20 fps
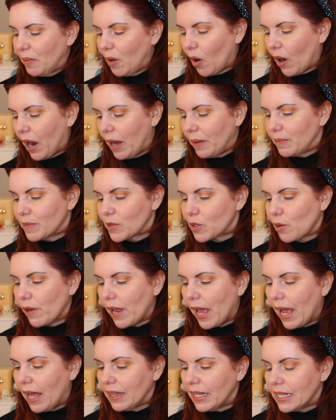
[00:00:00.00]
Um, all right, so
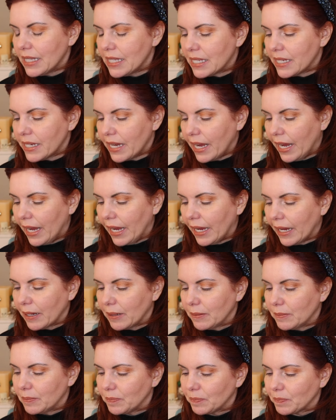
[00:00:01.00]
now let's
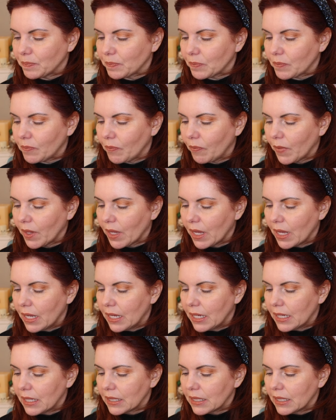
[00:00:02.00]
take,
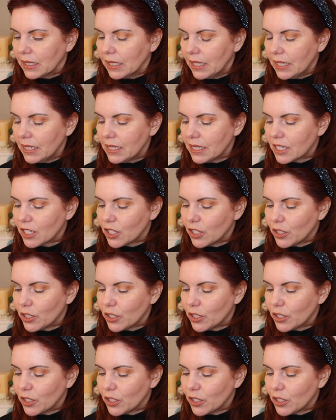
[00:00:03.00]
let's